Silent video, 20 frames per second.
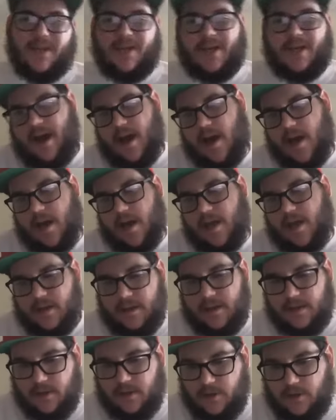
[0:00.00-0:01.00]
all right,
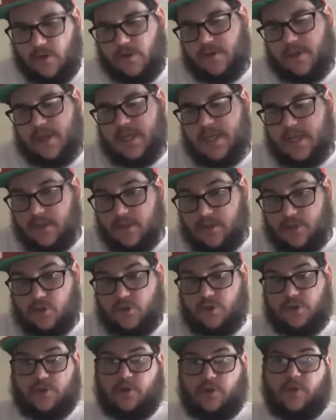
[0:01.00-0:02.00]
like then he could
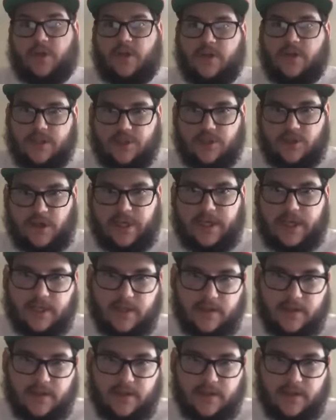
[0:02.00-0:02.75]
do 2 years of training.